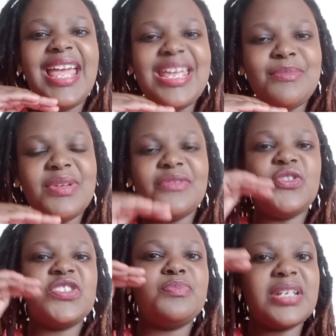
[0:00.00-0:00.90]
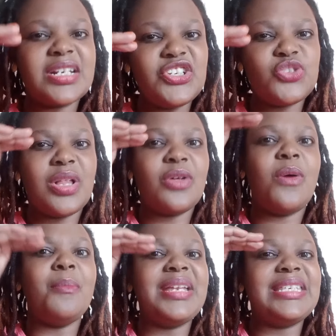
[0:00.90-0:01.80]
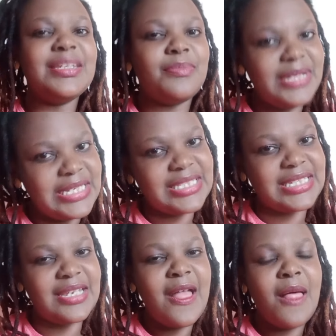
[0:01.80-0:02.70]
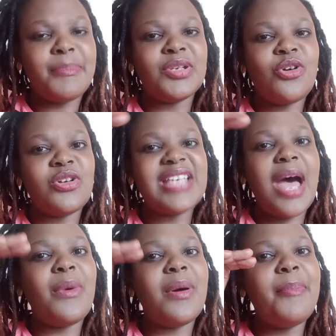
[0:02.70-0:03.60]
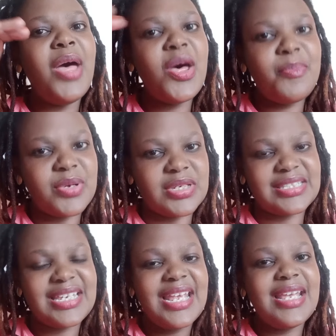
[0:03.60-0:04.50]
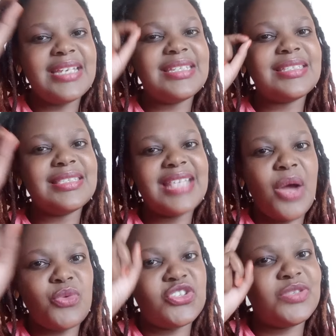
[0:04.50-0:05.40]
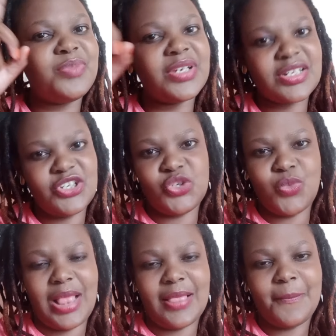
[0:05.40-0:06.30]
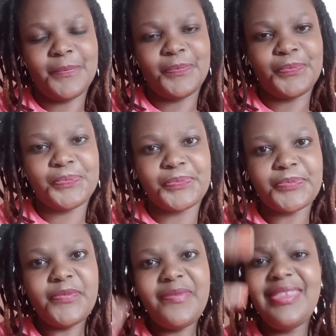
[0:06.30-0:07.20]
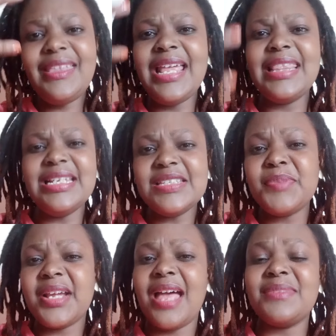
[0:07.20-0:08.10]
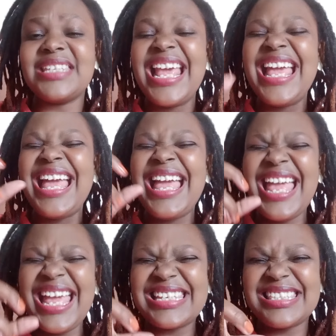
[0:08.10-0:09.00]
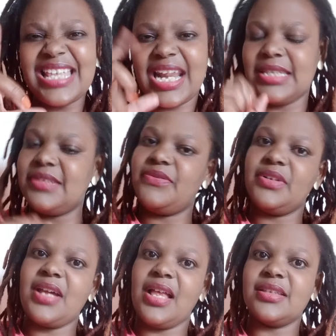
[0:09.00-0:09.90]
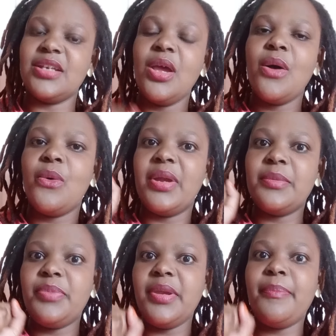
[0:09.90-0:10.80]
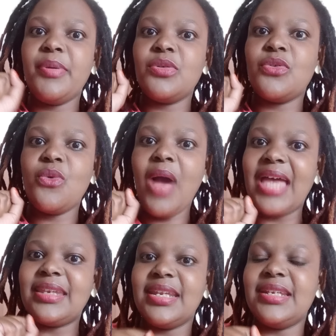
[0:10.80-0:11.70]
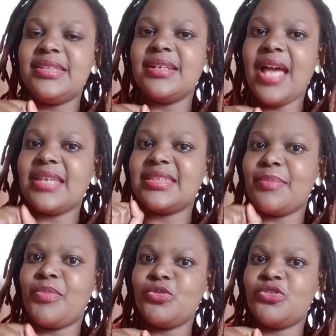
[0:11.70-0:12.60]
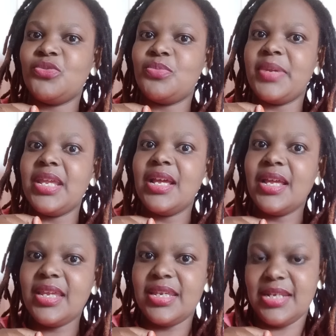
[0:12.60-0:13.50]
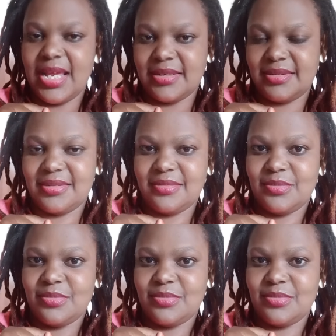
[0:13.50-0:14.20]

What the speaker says: aiming for spiritual compatibility, because our purpose, it is now spiritual. This becomes extra difficult when people who are dating are supposed to be healers.